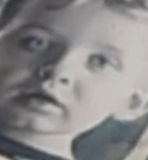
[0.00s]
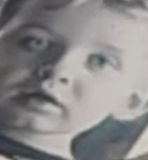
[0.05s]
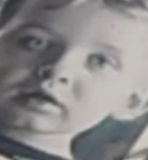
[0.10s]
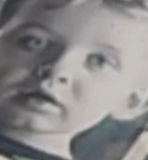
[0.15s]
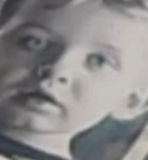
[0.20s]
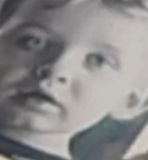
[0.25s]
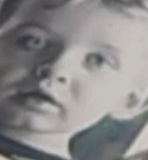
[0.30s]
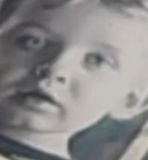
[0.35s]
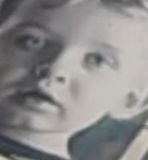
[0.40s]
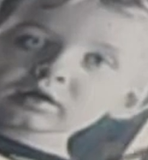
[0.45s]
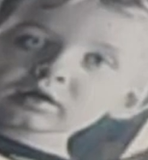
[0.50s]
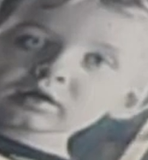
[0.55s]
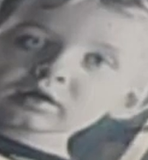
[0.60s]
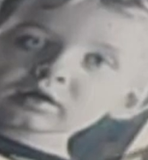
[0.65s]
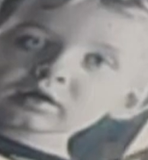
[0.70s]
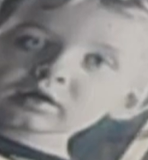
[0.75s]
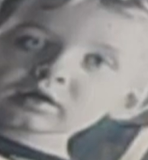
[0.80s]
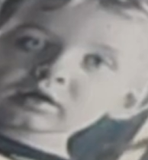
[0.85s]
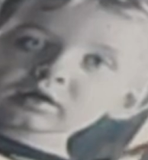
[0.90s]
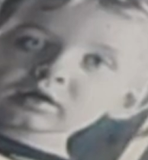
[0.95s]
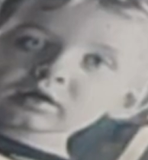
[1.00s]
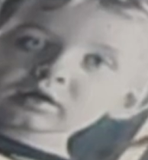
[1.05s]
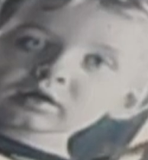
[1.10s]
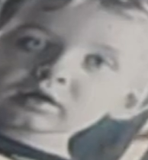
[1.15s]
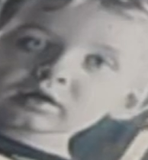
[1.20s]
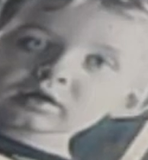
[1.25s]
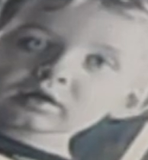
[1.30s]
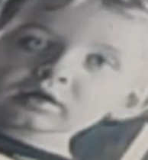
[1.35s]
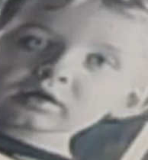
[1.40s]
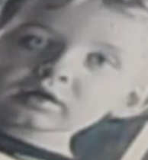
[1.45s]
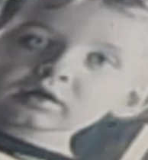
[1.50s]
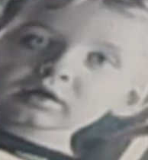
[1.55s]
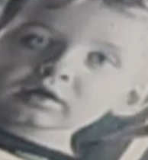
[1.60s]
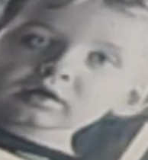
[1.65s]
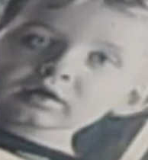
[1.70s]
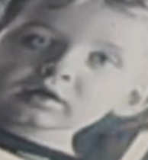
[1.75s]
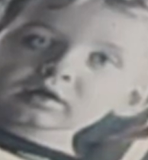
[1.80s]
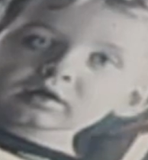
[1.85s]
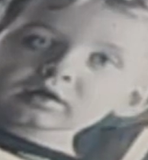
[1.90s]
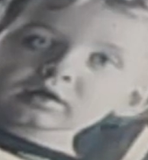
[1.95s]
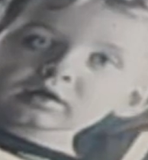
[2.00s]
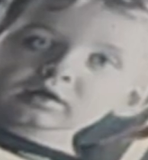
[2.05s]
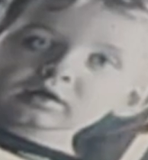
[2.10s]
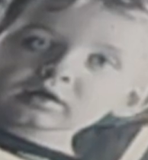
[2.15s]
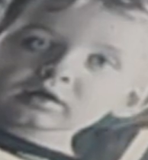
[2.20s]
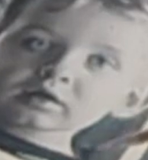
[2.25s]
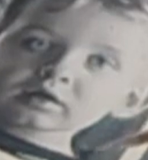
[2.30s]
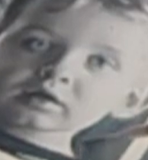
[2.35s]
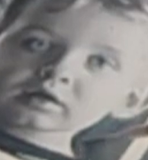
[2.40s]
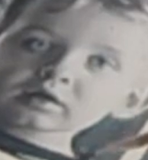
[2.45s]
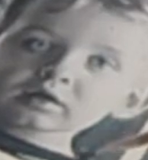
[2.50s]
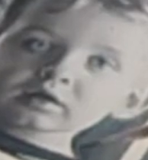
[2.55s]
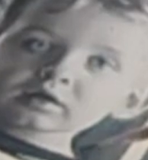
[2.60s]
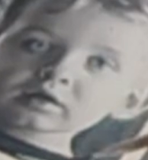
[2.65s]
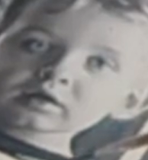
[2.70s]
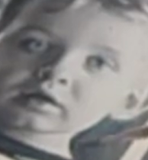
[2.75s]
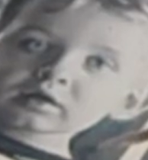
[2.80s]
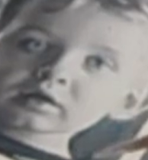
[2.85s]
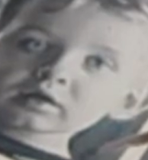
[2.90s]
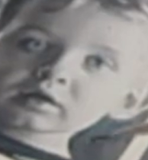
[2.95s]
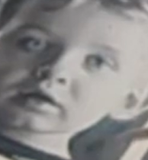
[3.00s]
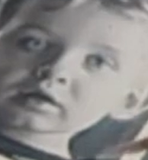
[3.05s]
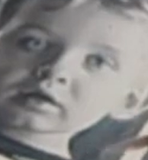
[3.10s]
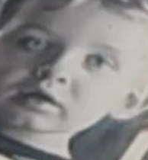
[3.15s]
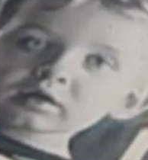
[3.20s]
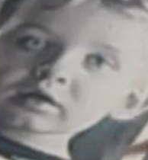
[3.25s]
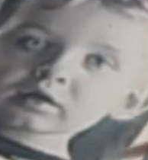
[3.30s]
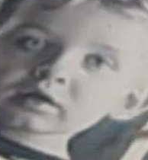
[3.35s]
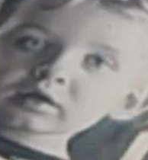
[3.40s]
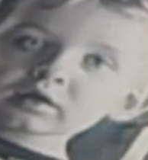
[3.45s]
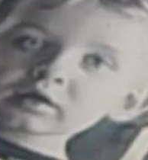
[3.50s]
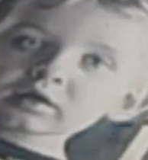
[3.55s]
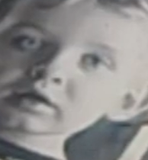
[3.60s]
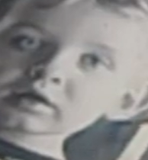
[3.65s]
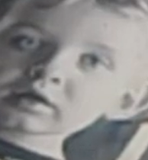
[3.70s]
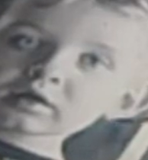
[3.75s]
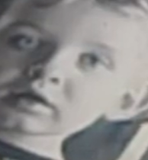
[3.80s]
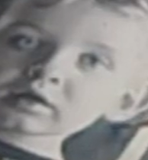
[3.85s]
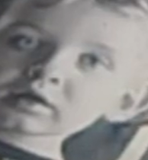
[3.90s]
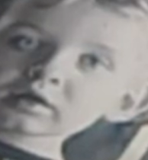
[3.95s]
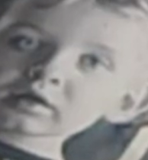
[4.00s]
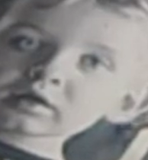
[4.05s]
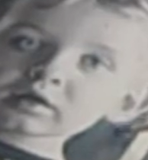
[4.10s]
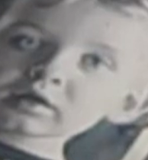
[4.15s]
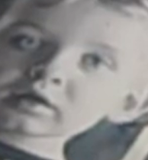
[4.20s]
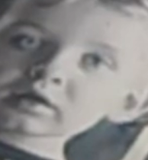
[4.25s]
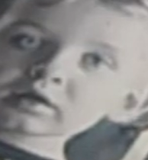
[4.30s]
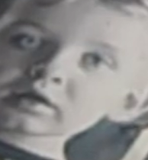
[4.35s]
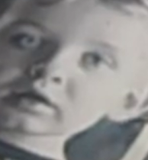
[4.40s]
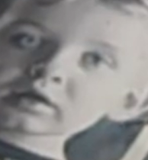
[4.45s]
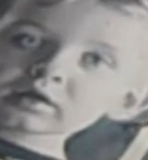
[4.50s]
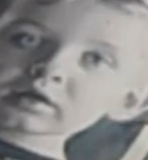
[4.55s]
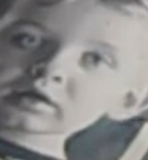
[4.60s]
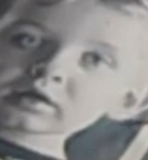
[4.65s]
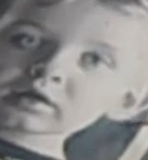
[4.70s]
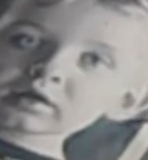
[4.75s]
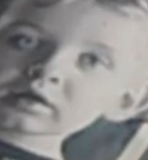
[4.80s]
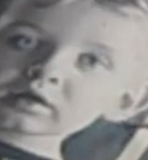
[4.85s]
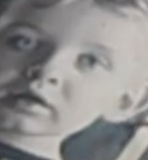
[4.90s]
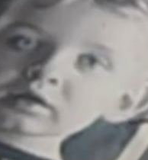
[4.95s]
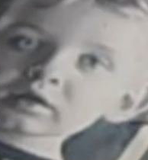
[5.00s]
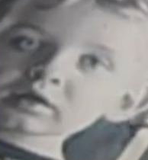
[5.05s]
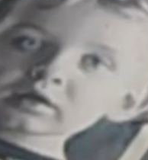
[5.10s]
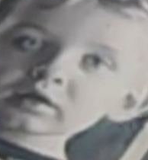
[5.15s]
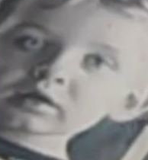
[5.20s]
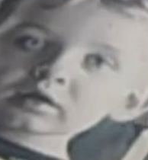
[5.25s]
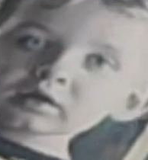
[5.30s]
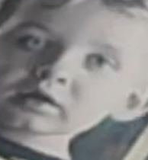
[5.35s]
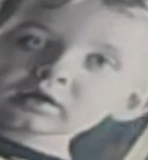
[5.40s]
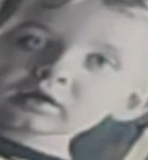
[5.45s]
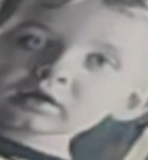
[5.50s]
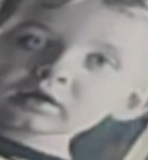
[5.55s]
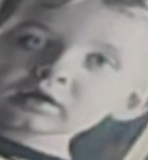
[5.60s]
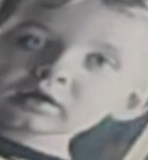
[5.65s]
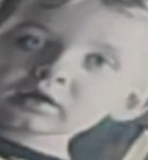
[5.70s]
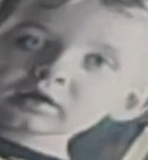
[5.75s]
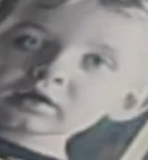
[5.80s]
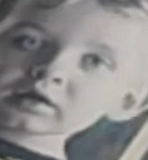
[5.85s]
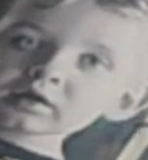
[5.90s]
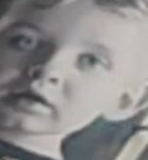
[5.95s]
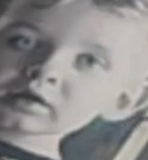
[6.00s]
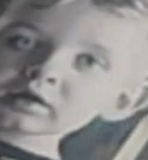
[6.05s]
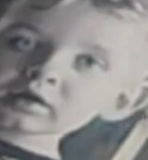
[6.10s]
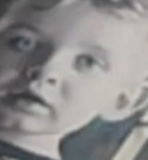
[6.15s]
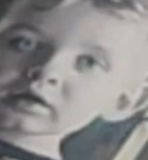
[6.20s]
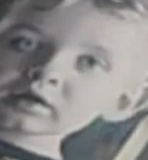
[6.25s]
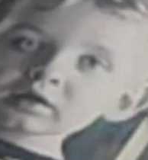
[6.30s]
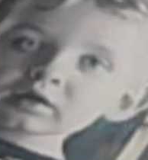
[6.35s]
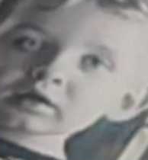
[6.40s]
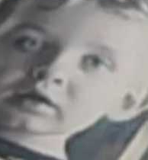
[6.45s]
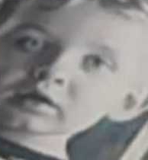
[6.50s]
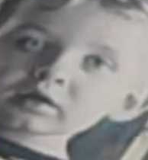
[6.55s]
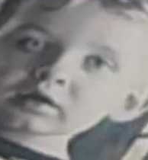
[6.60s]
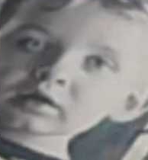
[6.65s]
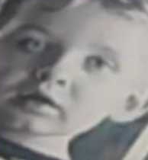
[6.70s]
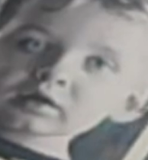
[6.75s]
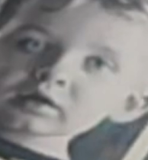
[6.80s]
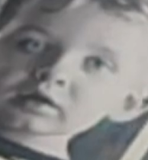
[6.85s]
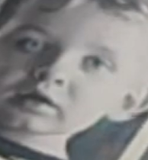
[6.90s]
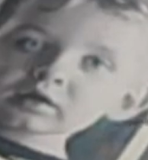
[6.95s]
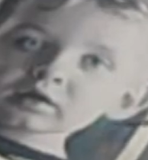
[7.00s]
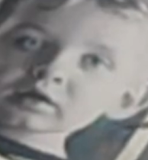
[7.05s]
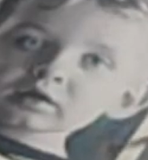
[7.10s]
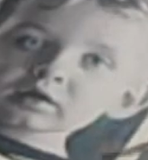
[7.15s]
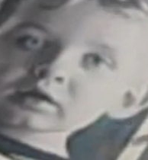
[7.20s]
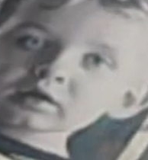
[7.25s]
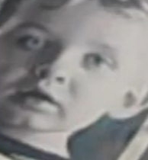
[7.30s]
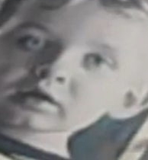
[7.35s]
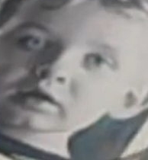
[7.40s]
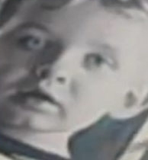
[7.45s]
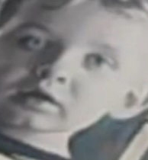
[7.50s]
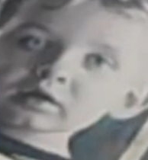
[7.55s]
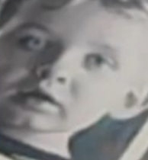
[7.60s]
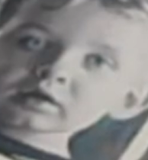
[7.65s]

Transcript: it to combine as much as I'm letting it blend in here, then make sure to let your first layer of paint dry